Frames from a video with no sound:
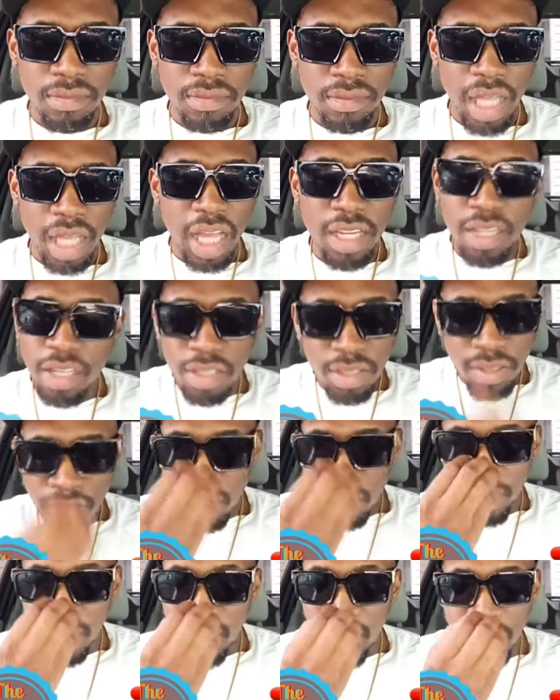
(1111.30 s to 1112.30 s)
I don't know
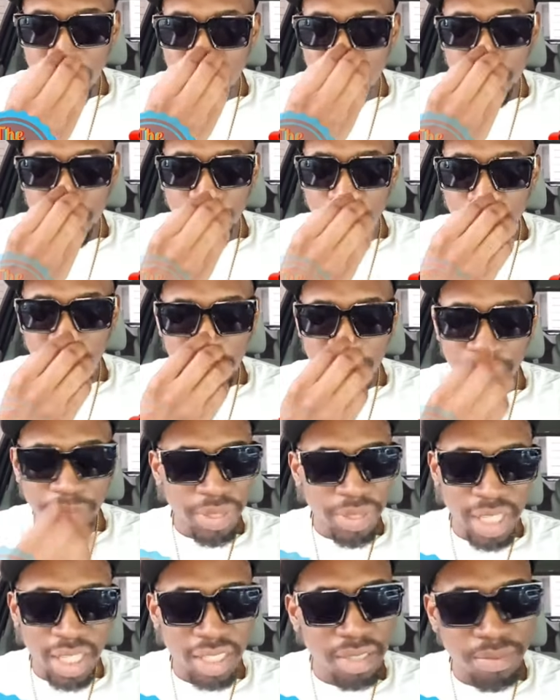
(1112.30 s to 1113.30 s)
what Andrew put in
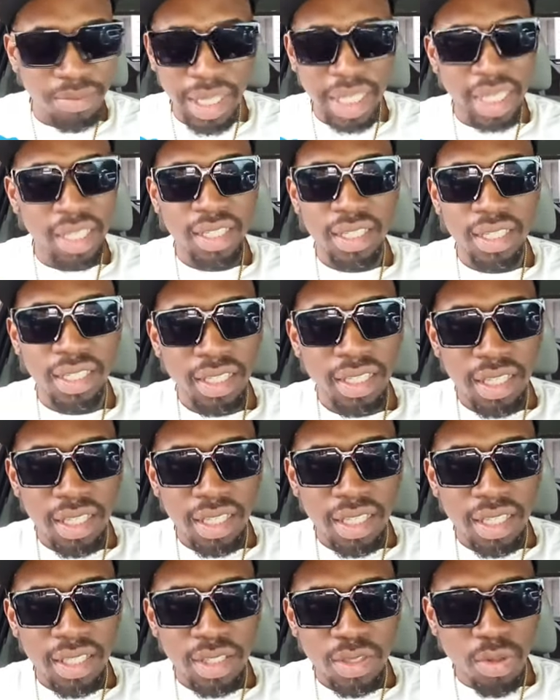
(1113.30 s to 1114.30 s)
place make
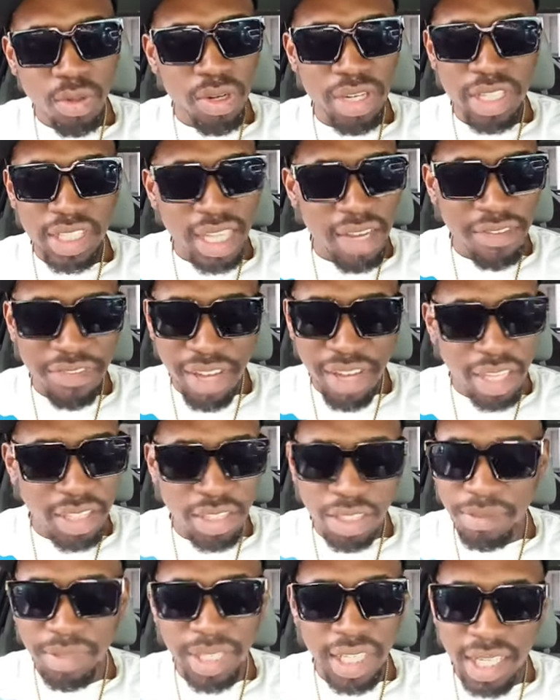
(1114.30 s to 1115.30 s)
tourists flock
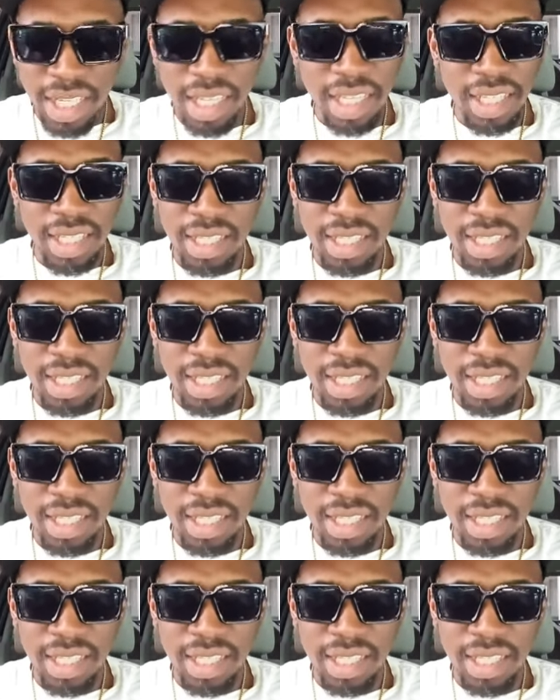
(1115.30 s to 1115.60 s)
Jamaica.